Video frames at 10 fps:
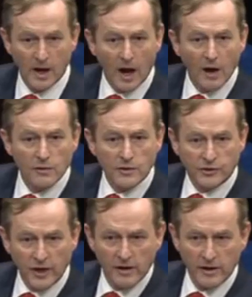How
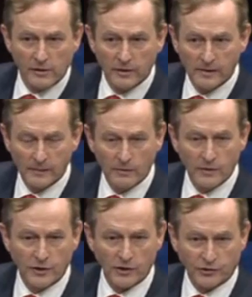dare
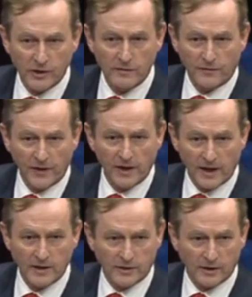with your Sinn Féin
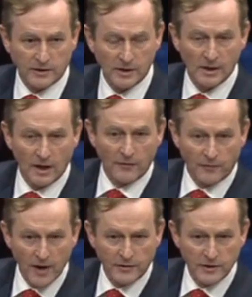antics of
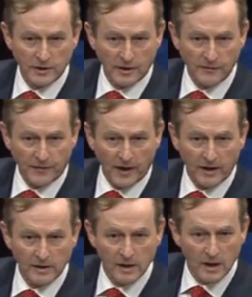wanting to
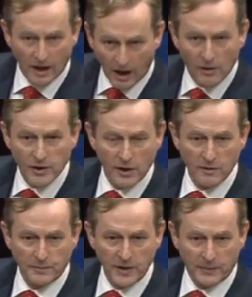confine our
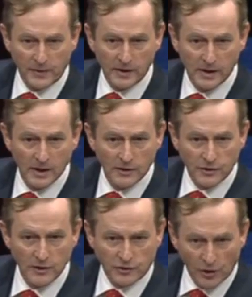young people
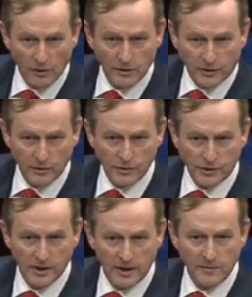to toll
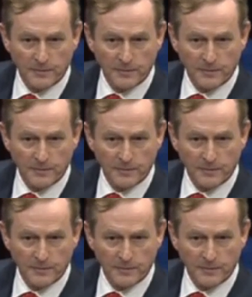queues in